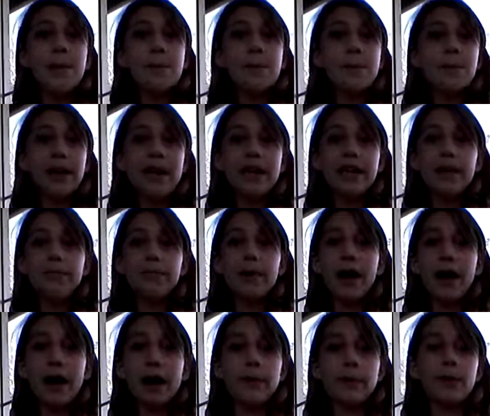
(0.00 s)
Made
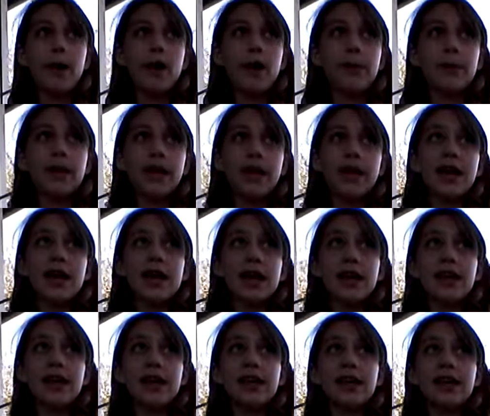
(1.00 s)
by Mommy
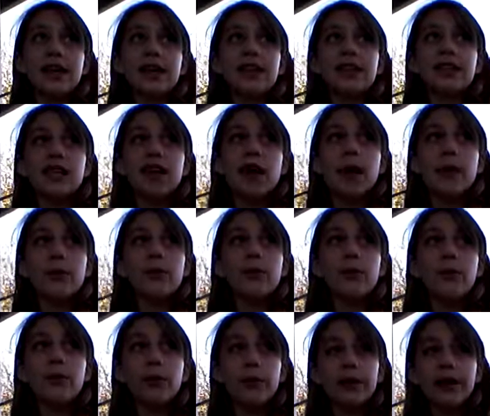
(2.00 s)
is
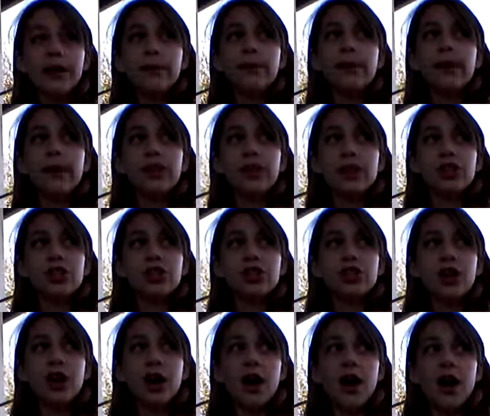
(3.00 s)
pretty
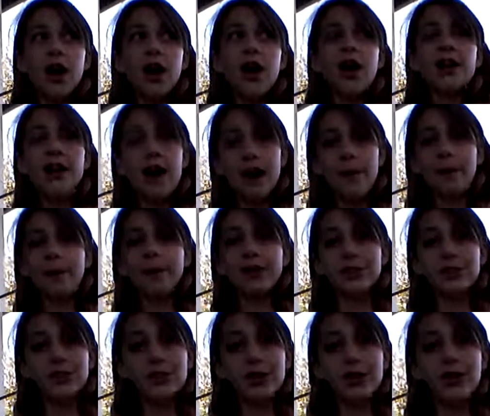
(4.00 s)
much an epic
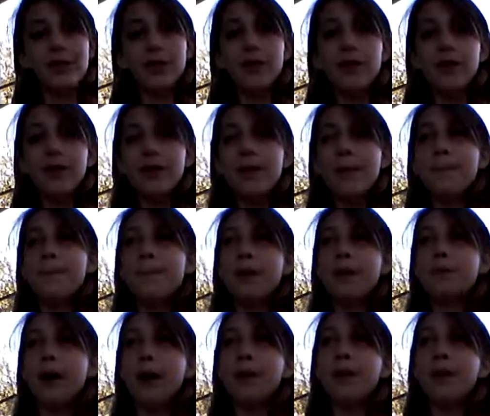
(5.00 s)
channel. Made by